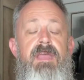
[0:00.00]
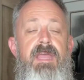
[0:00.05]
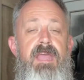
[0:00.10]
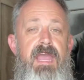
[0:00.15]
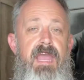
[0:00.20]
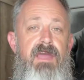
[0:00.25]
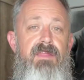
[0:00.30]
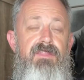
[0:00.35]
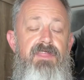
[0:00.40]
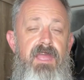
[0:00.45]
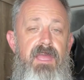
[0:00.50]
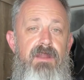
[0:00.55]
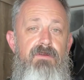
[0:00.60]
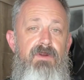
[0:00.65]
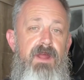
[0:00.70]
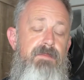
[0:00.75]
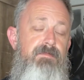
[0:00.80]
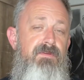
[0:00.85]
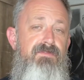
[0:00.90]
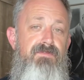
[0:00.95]
And then
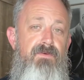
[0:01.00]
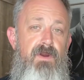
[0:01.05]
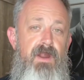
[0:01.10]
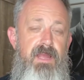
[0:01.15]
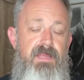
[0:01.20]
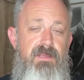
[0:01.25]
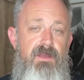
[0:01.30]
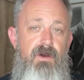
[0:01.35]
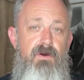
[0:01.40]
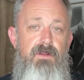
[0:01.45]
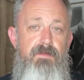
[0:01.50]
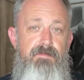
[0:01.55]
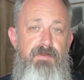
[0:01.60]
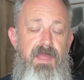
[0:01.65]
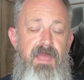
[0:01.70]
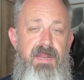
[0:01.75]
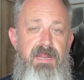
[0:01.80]
right before I go to bed